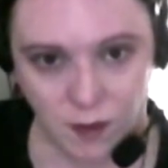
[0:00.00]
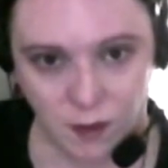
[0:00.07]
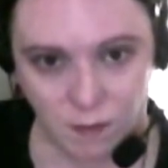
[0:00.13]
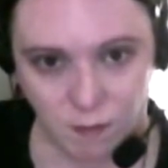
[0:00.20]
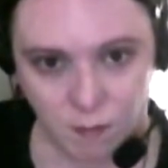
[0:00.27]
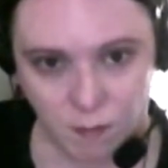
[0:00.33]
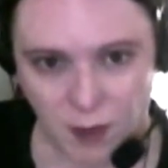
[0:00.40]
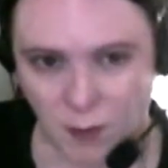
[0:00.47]

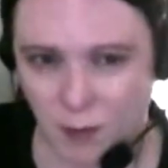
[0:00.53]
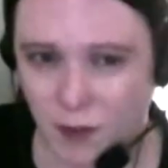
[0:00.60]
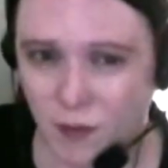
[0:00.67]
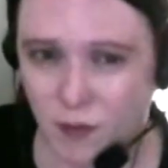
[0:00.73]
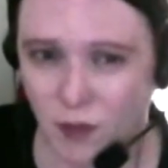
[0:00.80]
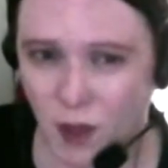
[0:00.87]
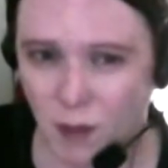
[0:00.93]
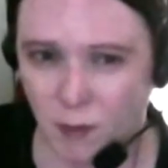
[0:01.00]
maybe
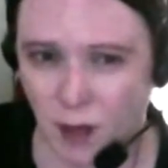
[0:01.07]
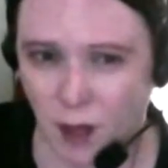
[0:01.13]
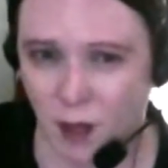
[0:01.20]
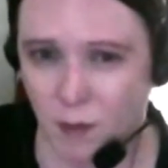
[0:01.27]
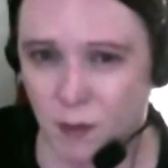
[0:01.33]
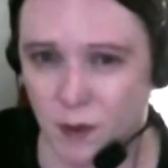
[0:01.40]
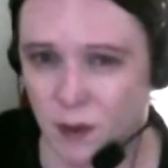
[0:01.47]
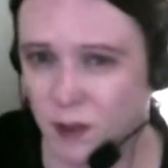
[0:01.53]
flub
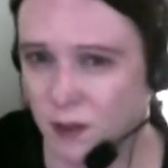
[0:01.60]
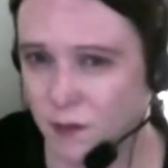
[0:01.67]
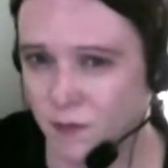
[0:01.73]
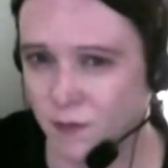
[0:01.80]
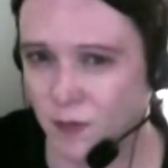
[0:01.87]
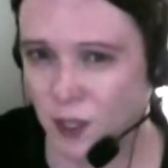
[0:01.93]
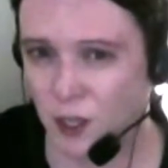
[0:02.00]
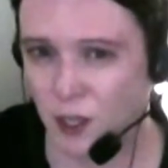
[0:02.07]
up,
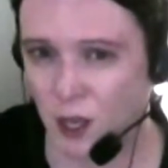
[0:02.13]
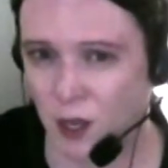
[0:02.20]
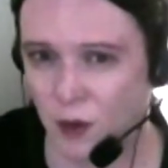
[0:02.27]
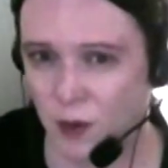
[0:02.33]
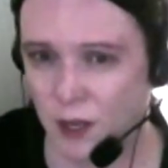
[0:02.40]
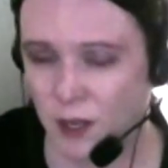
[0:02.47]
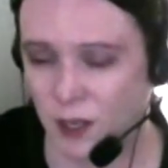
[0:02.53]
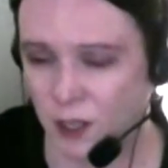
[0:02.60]
you know,
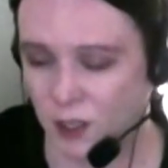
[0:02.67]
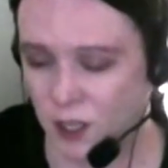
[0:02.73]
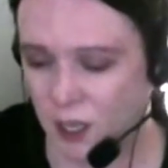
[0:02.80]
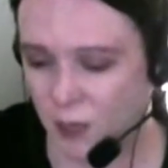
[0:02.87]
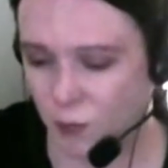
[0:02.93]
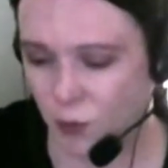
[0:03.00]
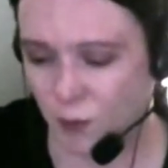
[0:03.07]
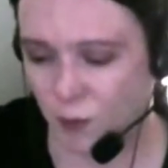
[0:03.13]
and then
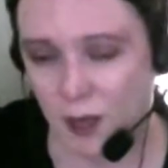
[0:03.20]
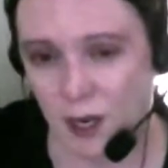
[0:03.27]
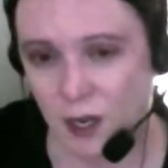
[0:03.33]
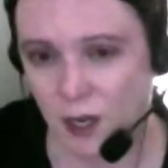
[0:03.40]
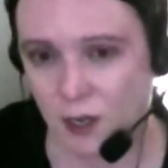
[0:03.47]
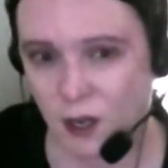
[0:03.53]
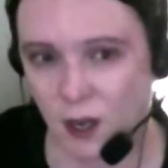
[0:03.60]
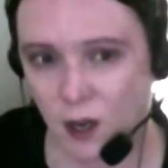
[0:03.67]
keep
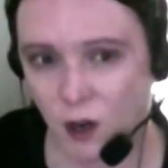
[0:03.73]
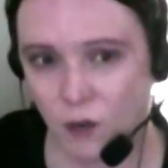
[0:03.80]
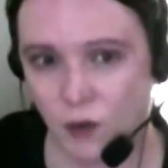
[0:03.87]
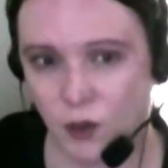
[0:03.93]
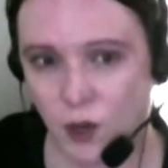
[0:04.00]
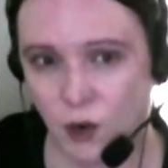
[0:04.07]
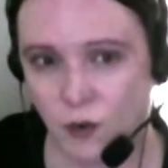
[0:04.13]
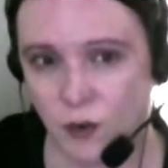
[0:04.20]
repeating that over
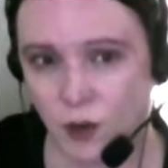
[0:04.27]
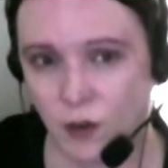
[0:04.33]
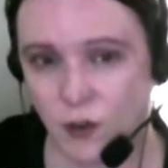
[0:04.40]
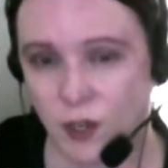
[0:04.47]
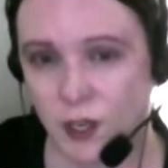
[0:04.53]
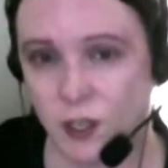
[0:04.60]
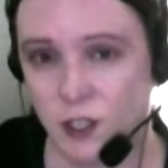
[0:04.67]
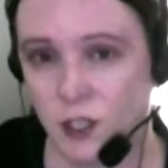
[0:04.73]
and over and over
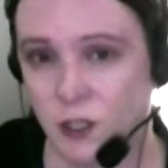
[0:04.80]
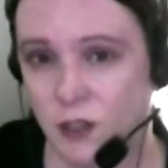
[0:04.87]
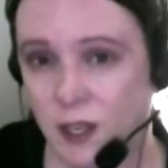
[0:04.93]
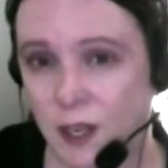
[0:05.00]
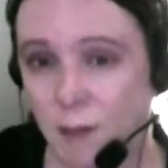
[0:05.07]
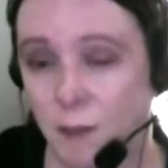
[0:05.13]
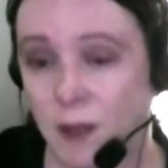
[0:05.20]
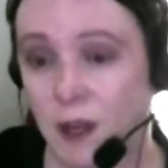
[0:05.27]
again until
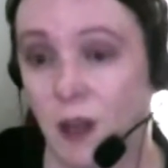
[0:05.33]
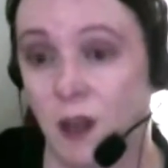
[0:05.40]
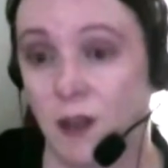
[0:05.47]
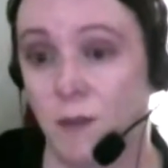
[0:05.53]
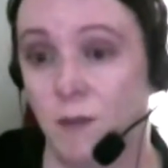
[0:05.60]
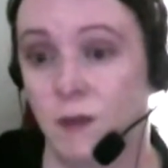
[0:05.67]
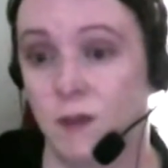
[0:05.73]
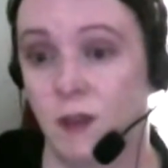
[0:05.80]
it
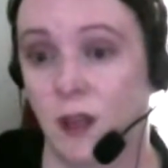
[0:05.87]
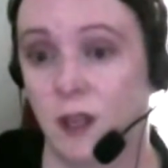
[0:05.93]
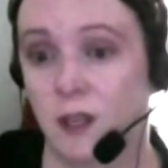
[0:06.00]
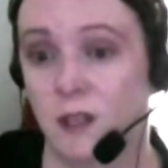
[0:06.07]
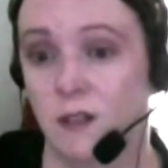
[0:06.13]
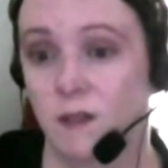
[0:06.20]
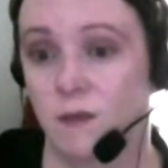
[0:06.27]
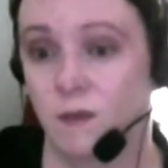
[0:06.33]
becomes
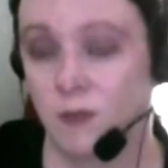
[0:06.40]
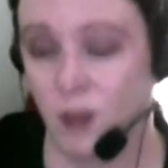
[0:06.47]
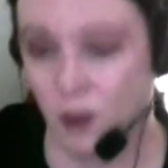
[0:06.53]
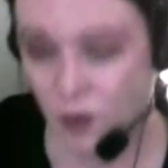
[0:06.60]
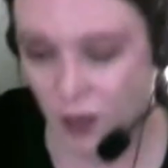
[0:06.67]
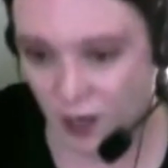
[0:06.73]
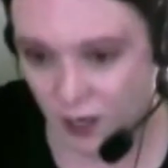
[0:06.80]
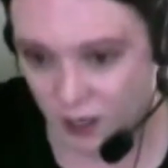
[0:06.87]
like,
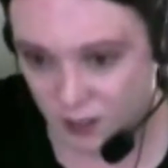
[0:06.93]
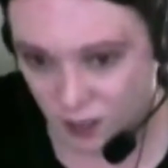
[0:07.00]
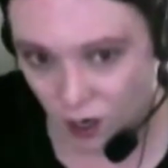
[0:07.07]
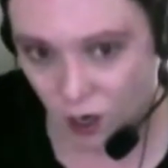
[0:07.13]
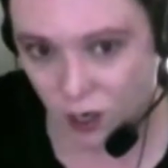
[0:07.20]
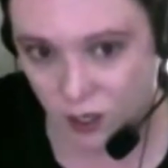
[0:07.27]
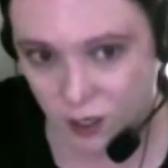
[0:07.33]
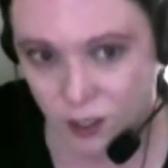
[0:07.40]
okay, it's
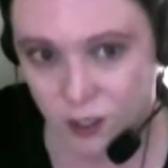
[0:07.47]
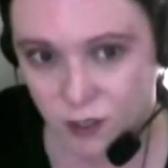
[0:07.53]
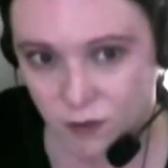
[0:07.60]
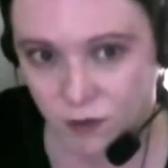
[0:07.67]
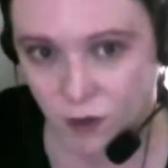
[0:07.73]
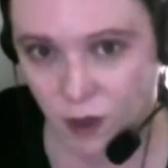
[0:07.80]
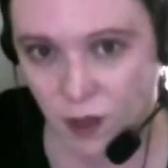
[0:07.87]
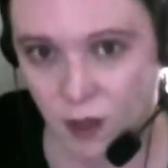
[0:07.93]
harder to
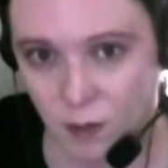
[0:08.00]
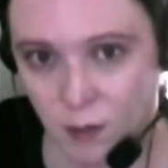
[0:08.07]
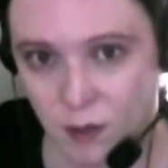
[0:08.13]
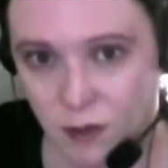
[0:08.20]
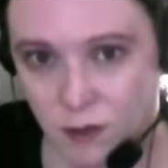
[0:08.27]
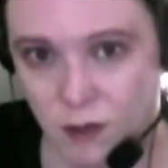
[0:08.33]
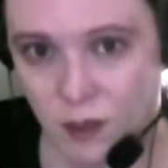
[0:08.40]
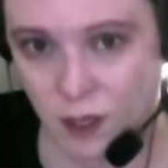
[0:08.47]
flub,
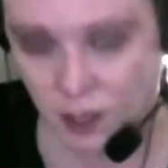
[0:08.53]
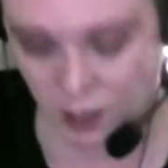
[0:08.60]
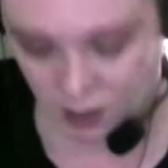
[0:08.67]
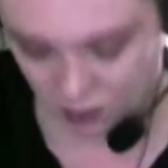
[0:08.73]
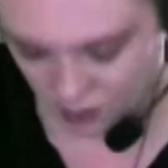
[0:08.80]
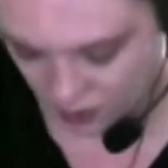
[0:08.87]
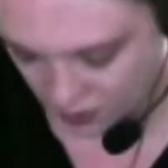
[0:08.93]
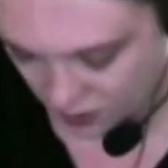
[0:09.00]
you
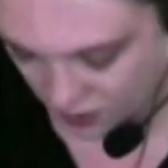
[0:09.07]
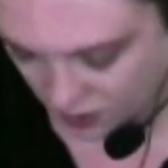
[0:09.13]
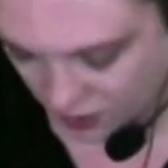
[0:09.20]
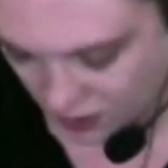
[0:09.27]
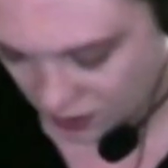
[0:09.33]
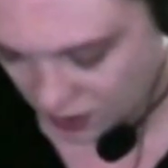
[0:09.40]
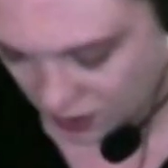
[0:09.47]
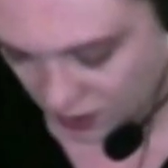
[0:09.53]
know,
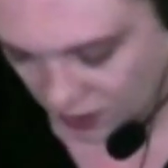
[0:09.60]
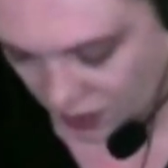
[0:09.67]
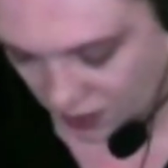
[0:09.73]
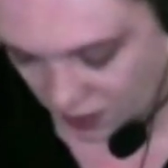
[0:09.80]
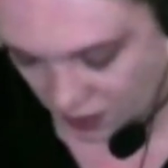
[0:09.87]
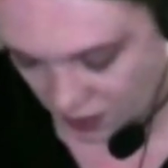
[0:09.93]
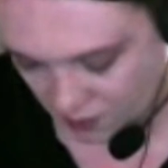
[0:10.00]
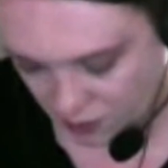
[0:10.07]

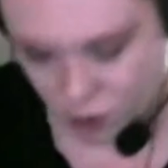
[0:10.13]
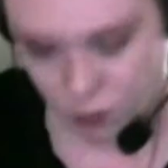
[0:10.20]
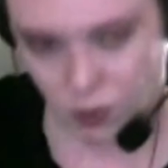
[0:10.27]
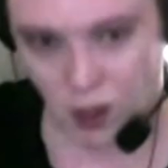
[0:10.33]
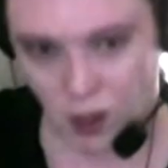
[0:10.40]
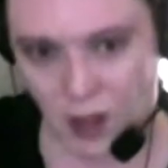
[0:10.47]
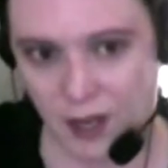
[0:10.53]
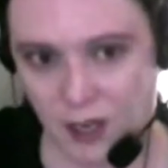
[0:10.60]
and just
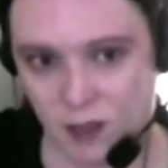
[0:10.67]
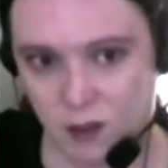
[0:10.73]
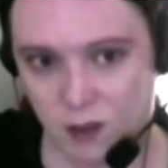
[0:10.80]
play